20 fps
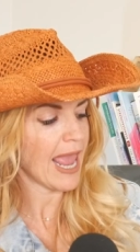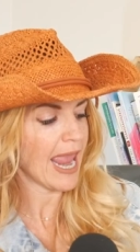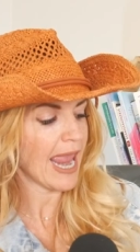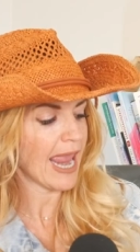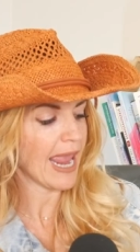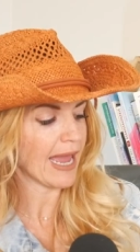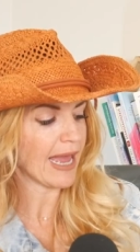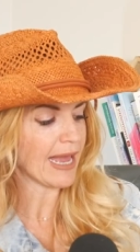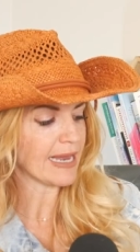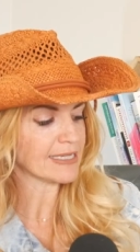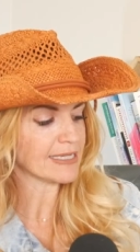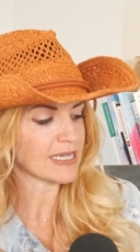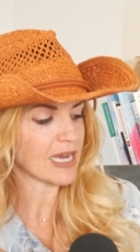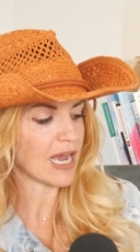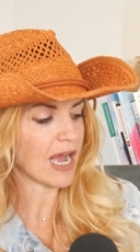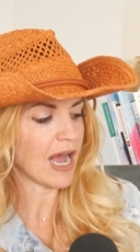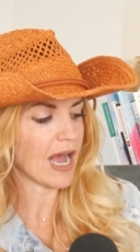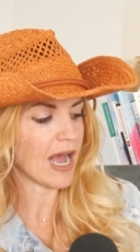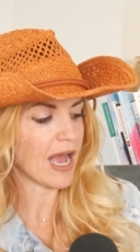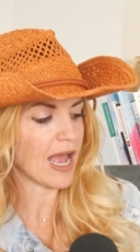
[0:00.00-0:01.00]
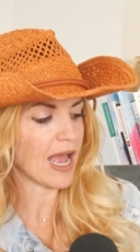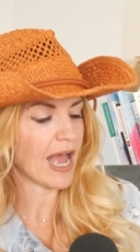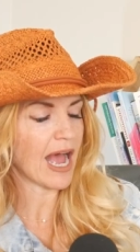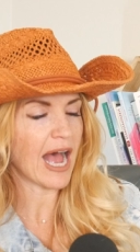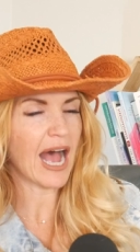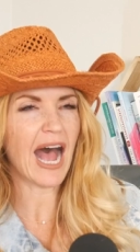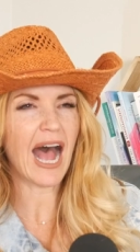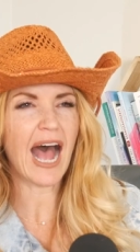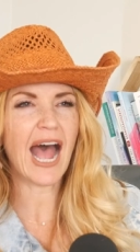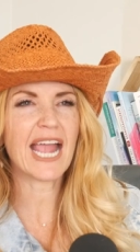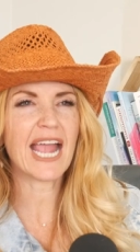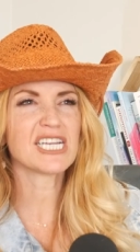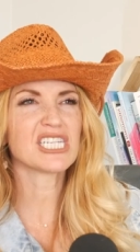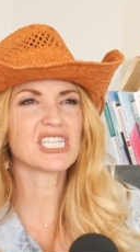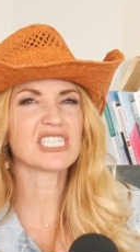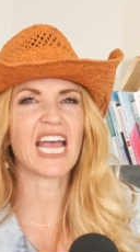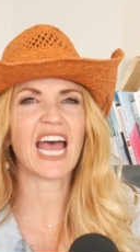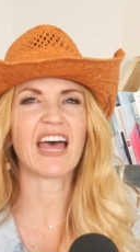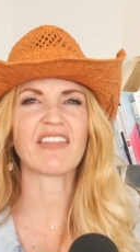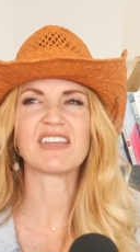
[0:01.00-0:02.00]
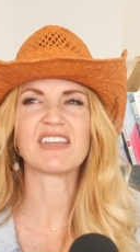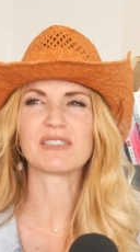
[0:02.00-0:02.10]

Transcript: And I just had